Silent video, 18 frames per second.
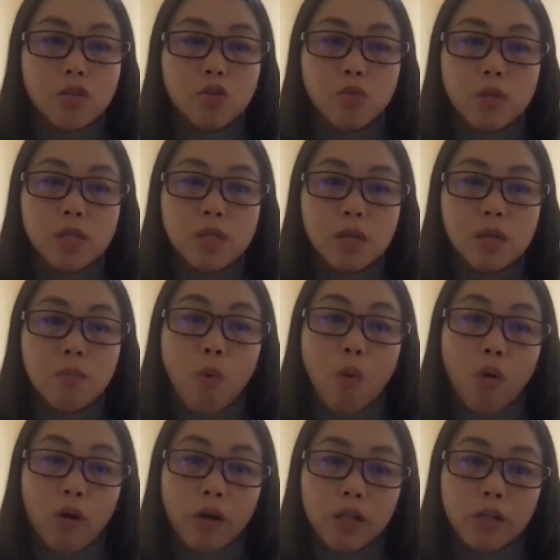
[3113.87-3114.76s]
Do we see
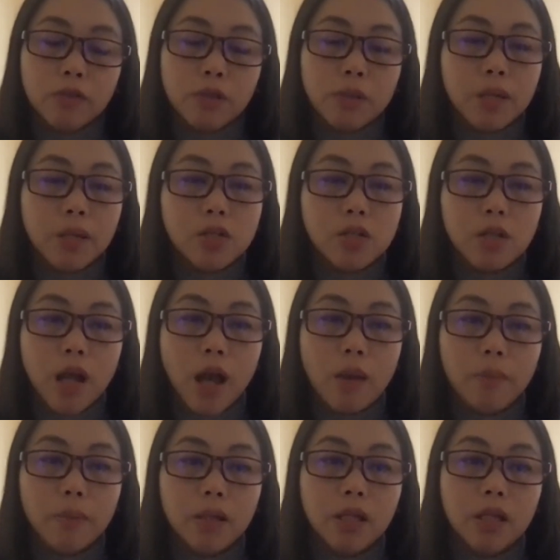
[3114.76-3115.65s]
more inflammation
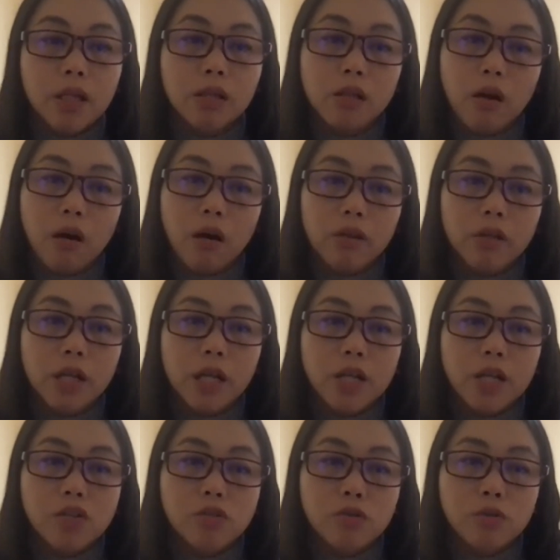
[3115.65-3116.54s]
happening in the other
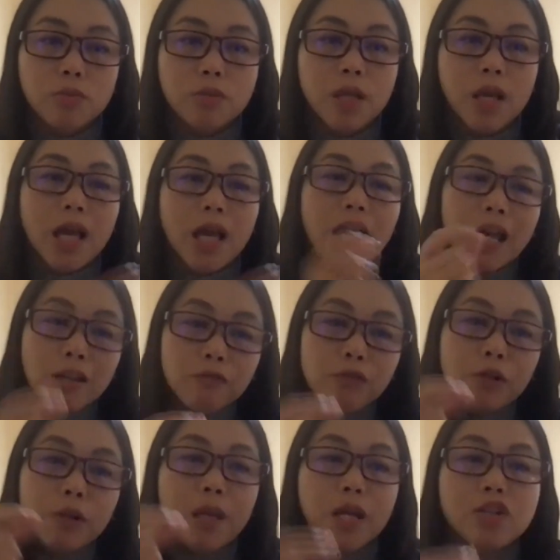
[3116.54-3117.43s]
age groups?
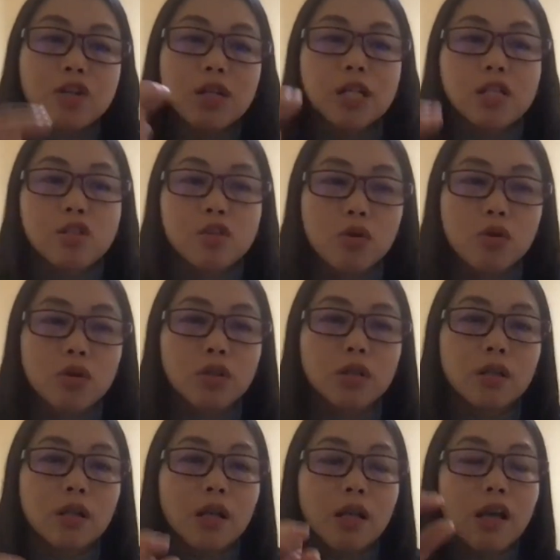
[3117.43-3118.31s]
Inflammation is
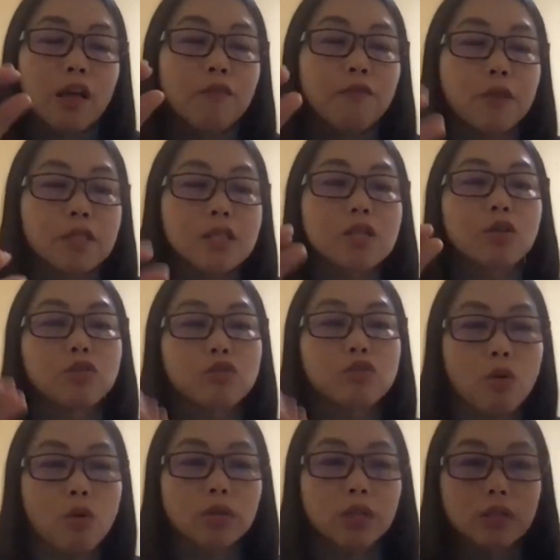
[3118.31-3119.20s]
good if it's
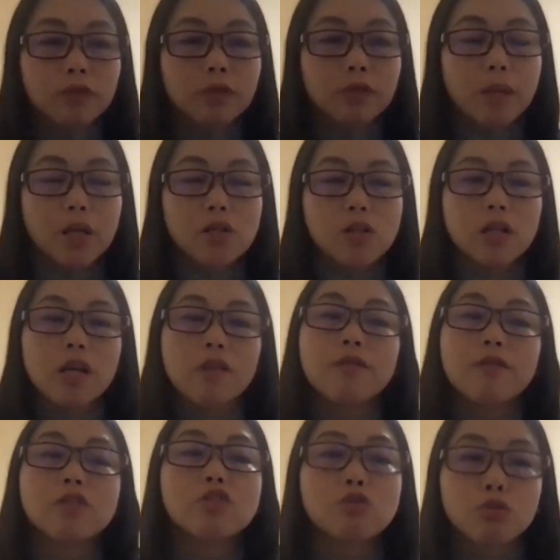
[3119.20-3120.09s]
controlled inflammation. If
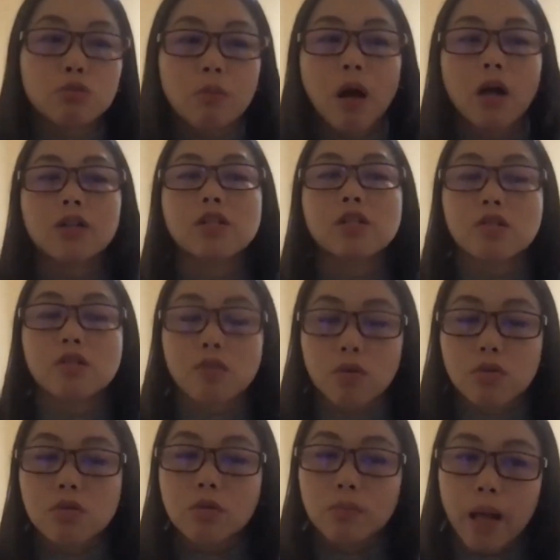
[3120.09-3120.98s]
it's too much, it's
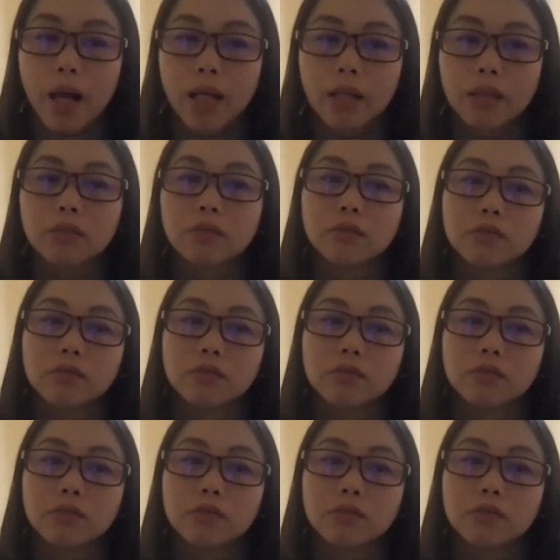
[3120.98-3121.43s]
also bad.